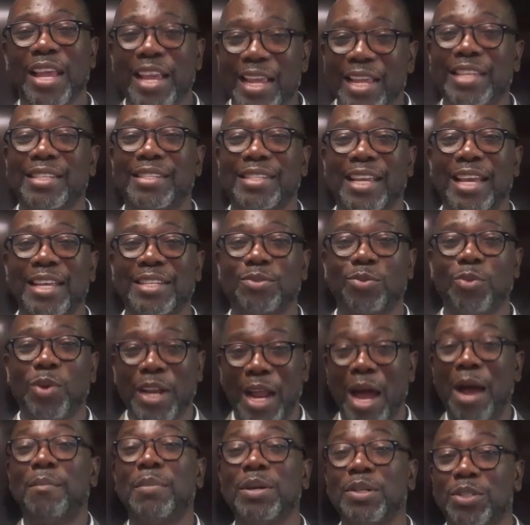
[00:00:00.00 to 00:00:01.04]
He says, what
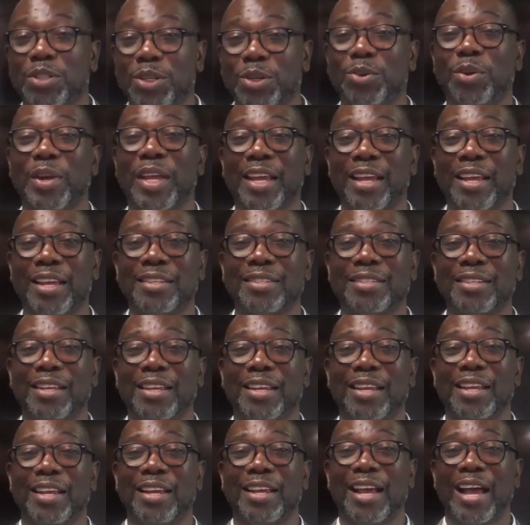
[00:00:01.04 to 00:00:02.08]
I'm going to do is
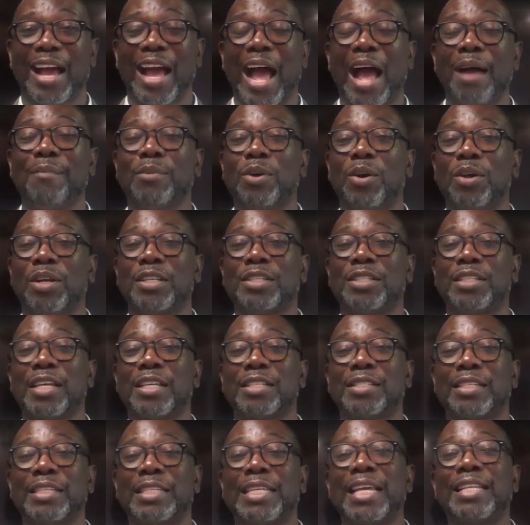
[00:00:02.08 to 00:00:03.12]
I'm going to
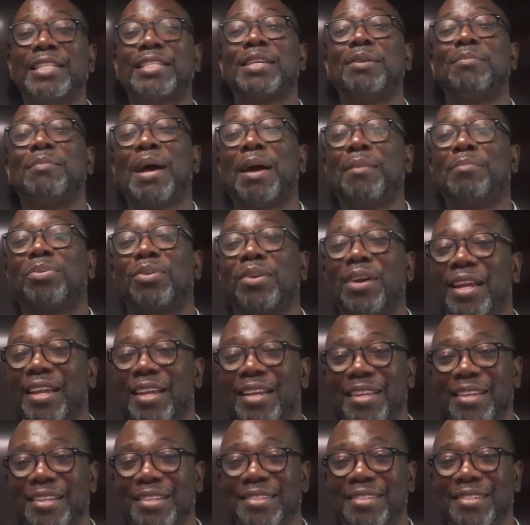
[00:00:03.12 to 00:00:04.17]
just get to my
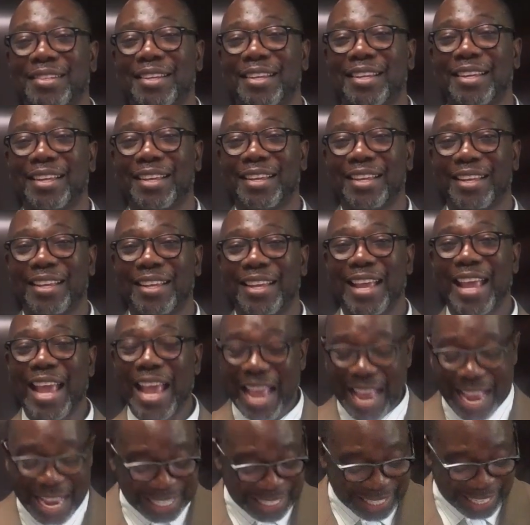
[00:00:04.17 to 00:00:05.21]
praise.
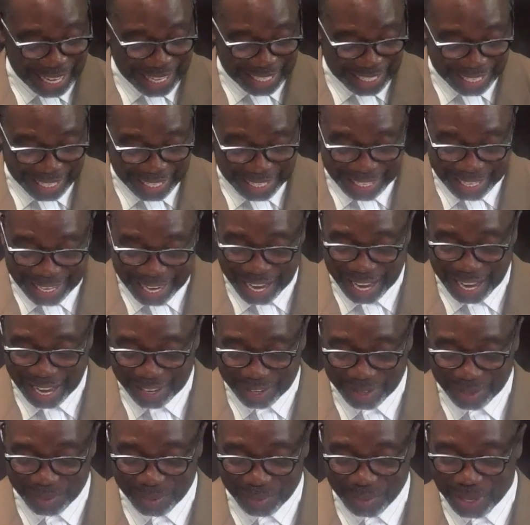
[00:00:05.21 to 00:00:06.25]
He says, and
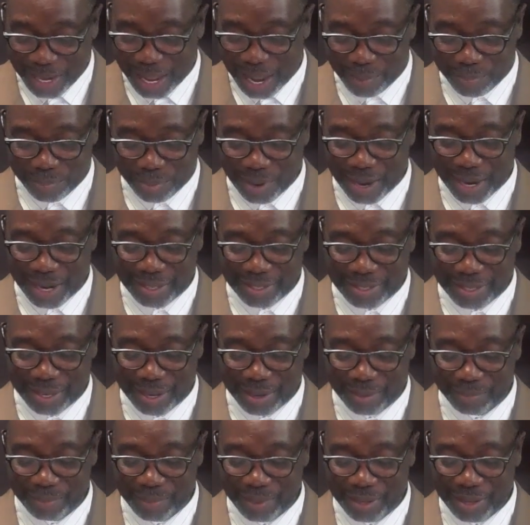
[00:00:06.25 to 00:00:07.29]
yet will I praise
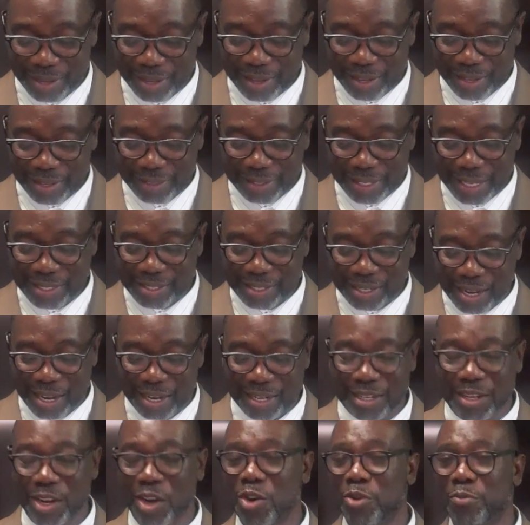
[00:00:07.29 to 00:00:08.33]
him. This
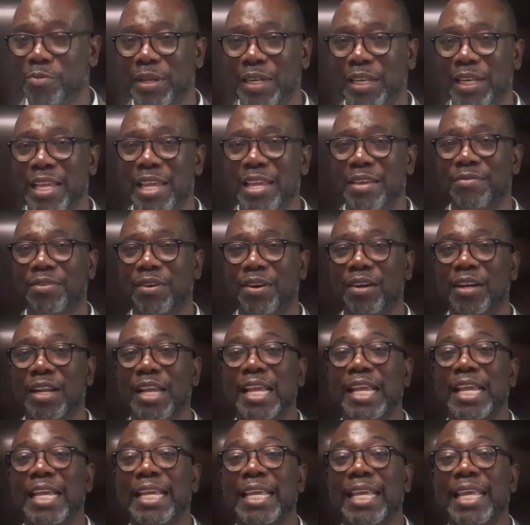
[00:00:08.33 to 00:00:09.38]
unknown believer,
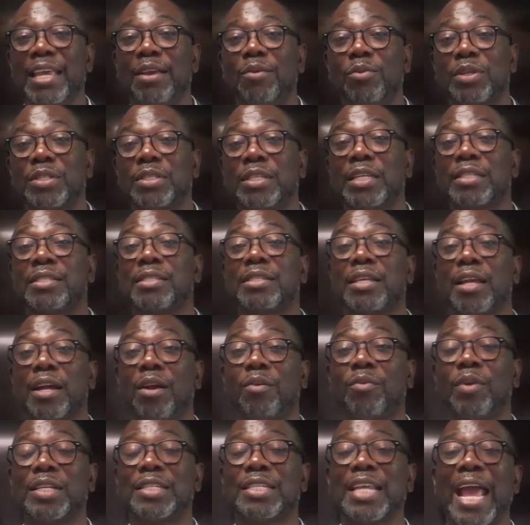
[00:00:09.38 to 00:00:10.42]
he was
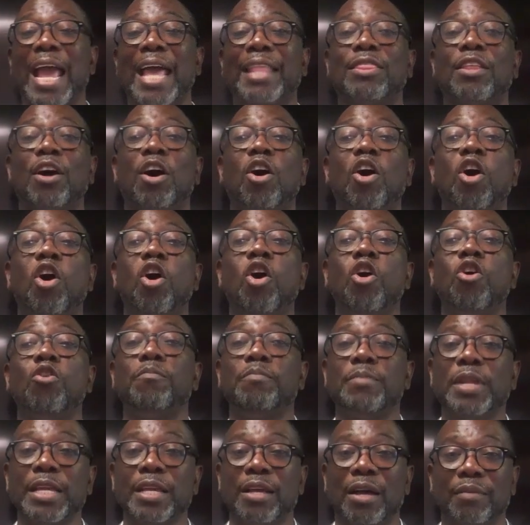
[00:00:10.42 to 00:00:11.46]
discouraged. At the
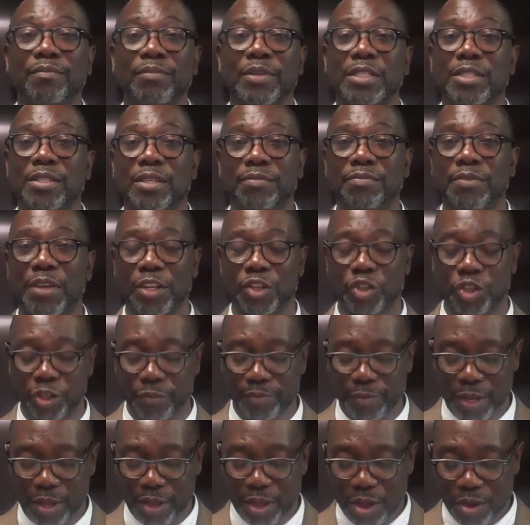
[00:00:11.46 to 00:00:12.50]
opening of this
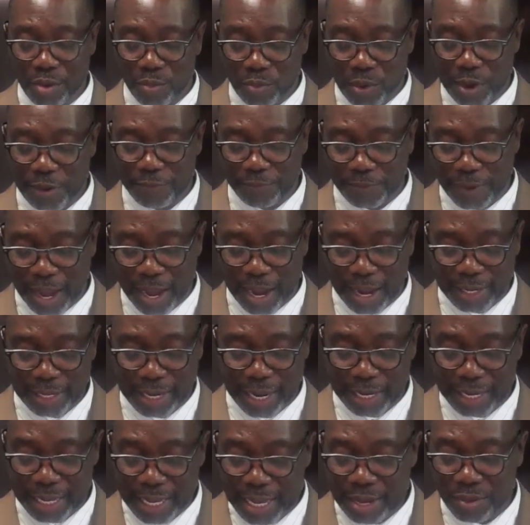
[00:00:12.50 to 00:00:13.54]
division, we find
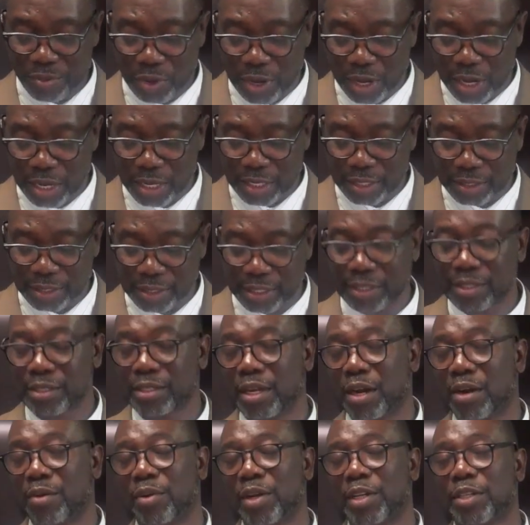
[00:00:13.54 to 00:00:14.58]
that he was
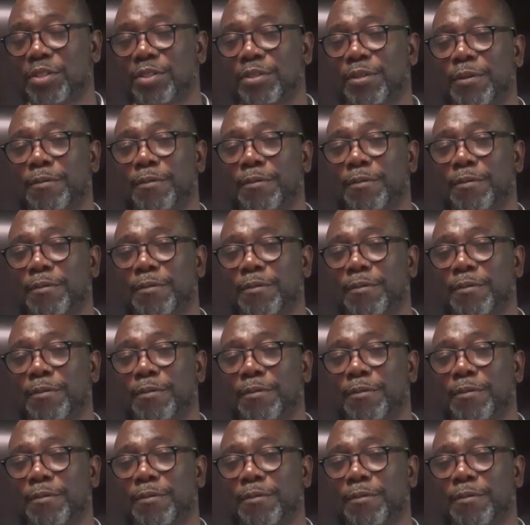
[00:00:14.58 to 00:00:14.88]
discouraged.